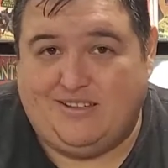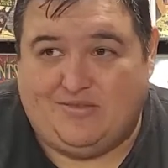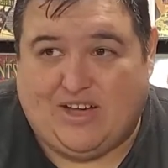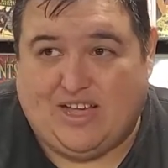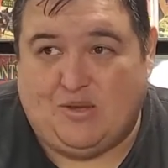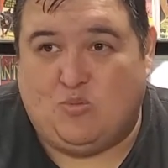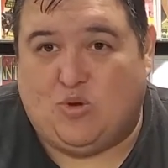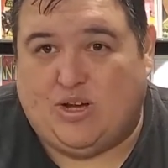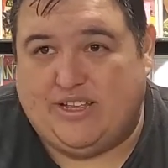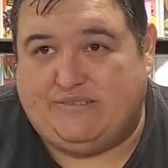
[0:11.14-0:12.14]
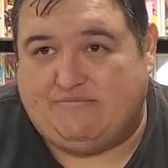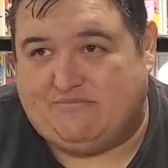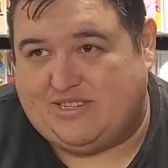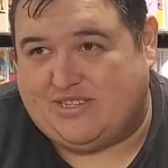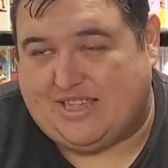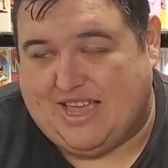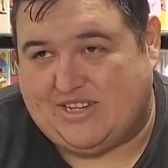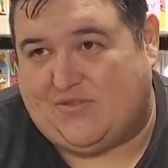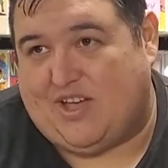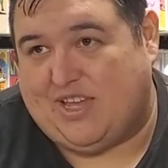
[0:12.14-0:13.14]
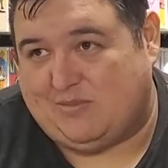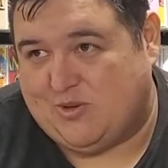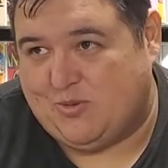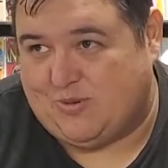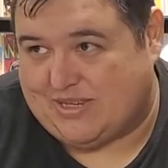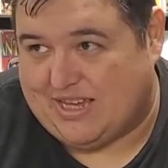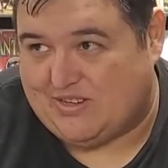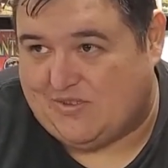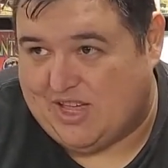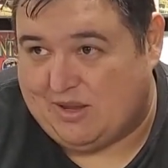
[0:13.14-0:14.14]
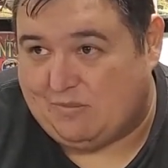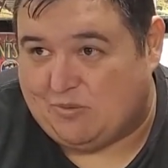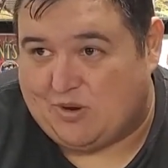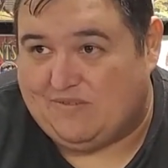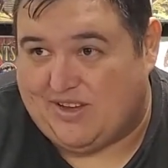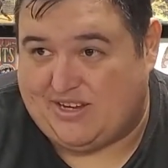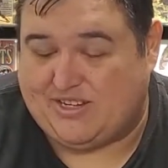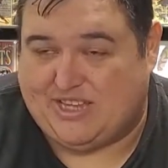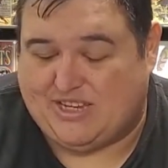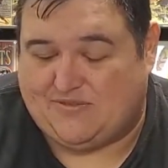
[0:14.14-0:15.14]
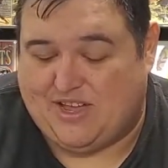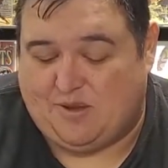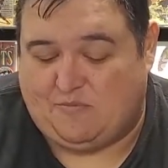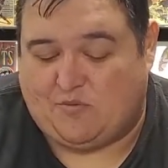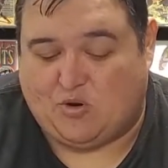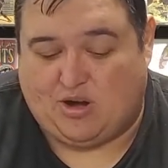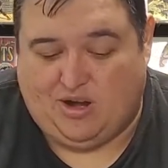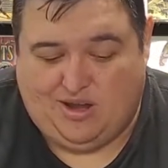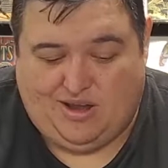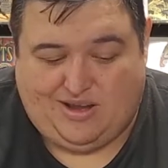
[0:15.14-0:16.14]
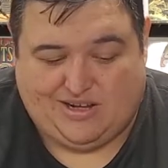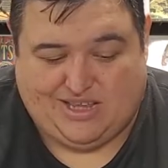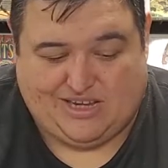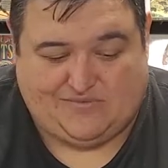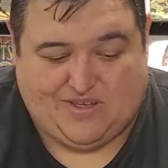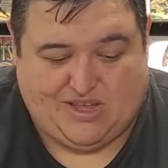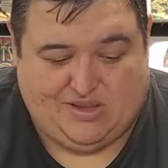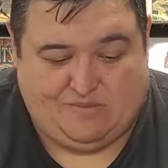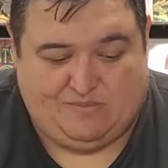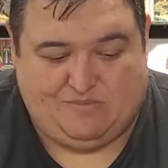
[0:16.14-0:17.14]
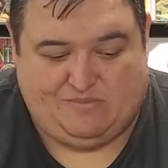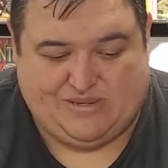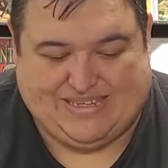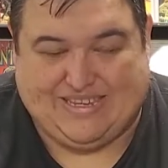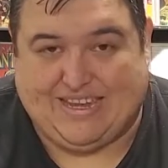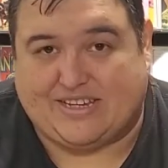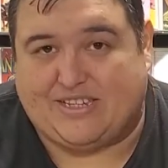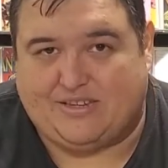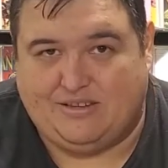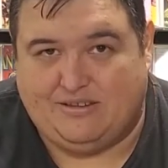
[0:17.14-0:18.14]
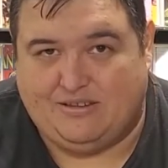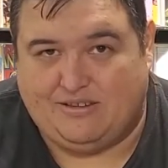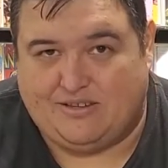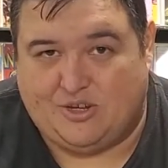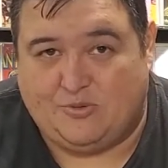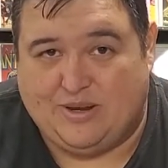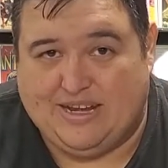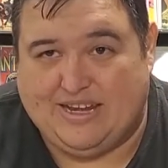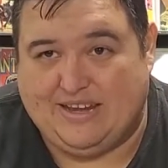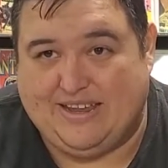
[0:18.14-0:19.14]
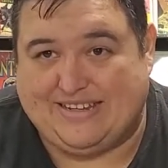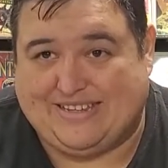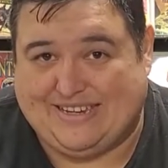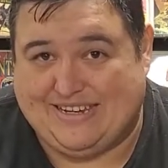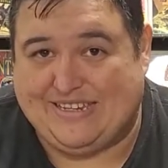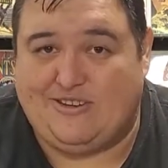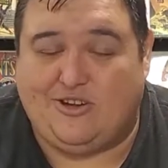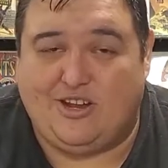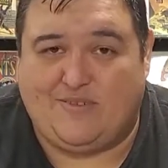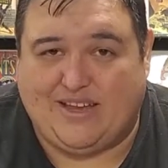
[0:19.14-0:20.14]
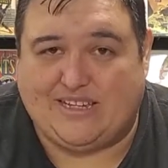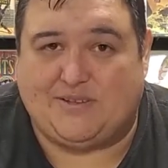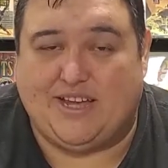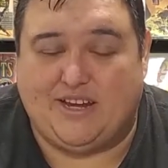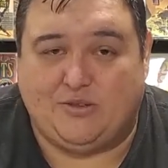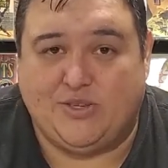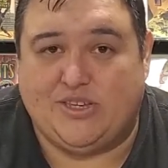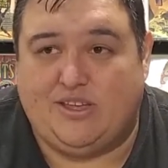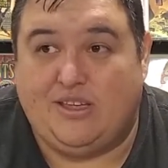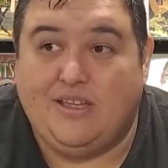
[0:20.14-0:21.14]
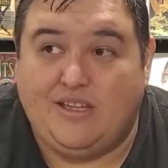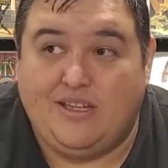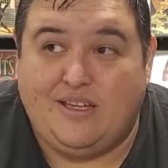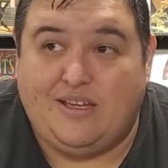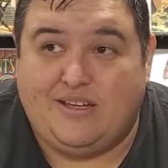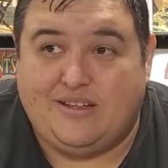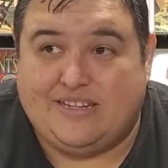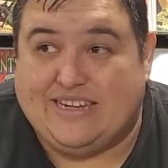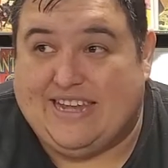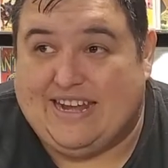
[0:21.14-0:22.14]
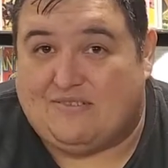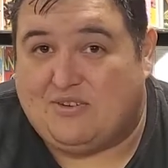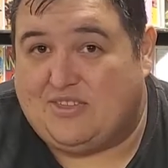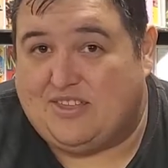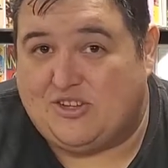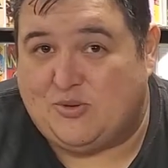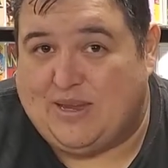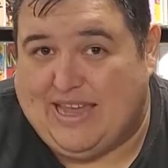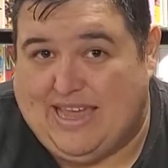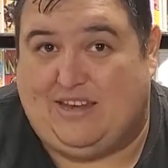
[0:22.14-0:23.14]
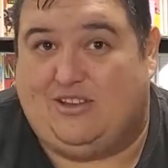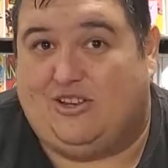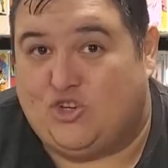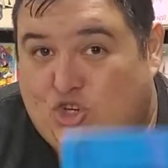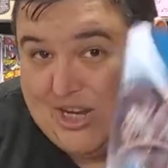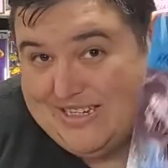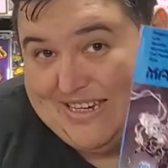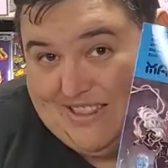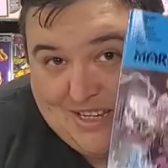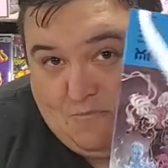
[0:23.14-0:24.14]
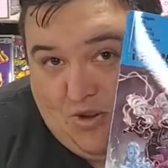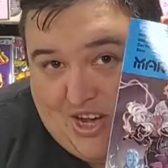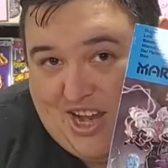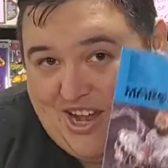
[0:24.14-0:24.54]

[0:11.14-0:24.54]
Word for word: Volume 1 slash Volume 2 slash Volume 3 slash Volume 4 slash Volume 6. So you really need to get six Dawn of X titles to get everything that you can get just to this book.